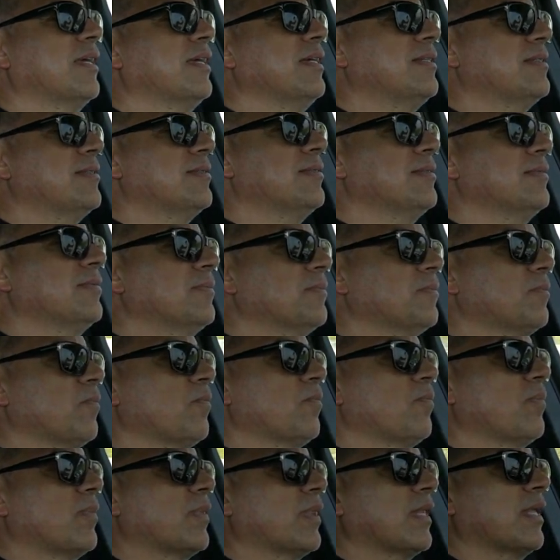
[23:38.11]
it's
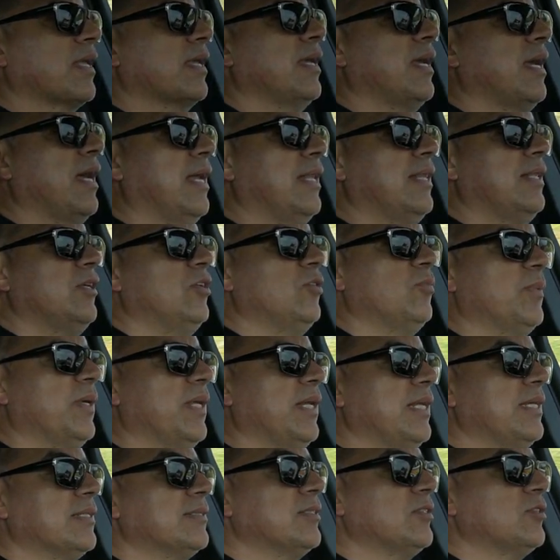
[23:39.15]
a little bit
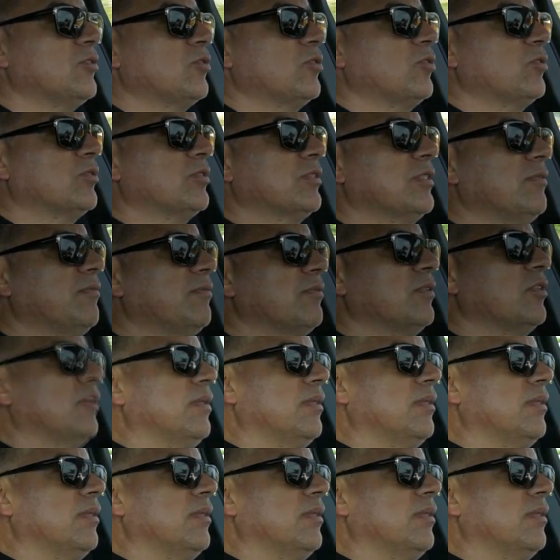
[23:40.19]
less intrusive.